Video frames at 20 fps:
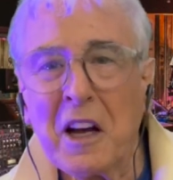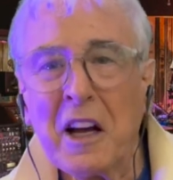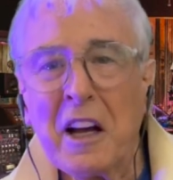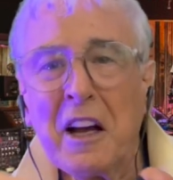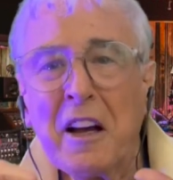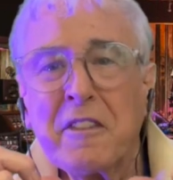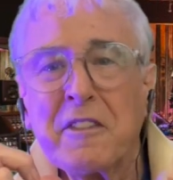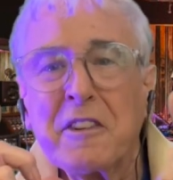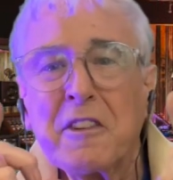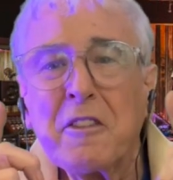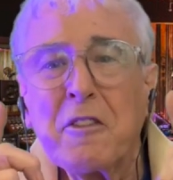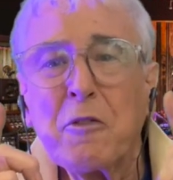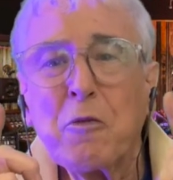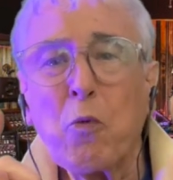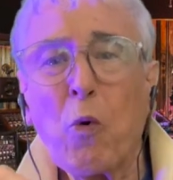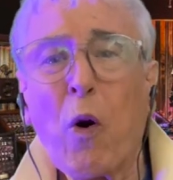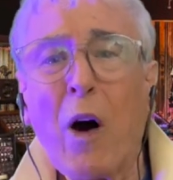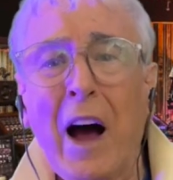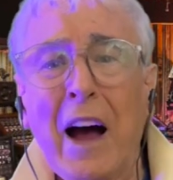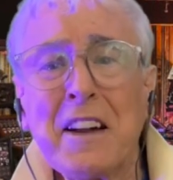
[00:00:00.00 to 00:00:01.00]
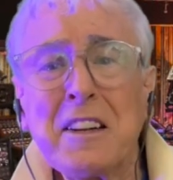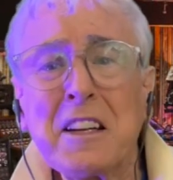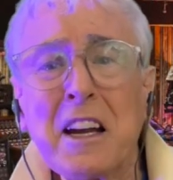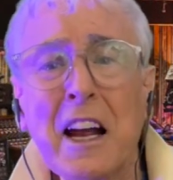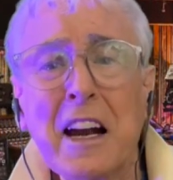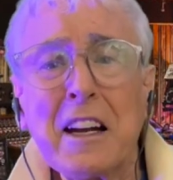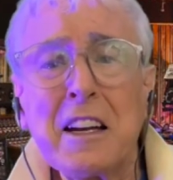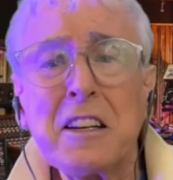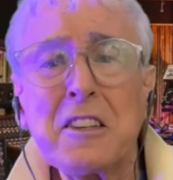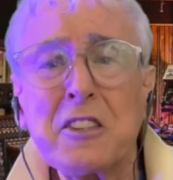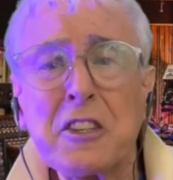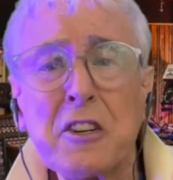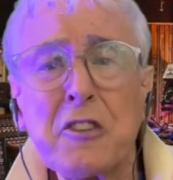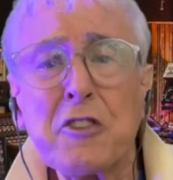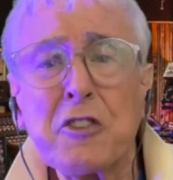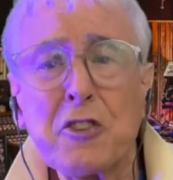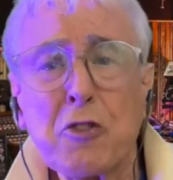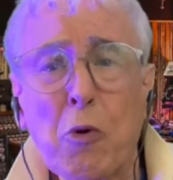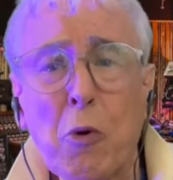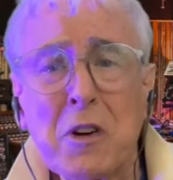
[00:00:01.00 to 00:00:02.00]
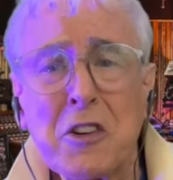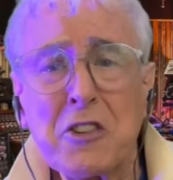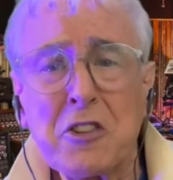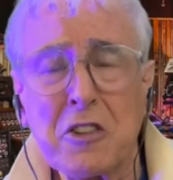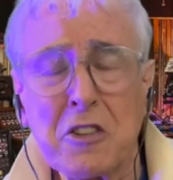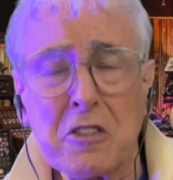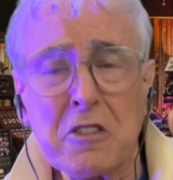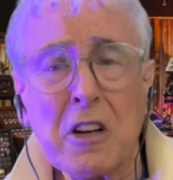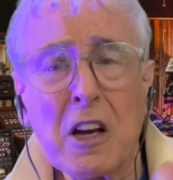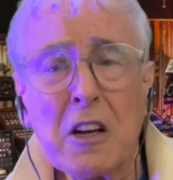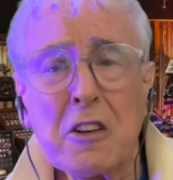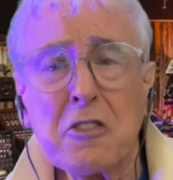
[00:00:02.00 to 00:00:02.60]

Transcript: If you any serious questions,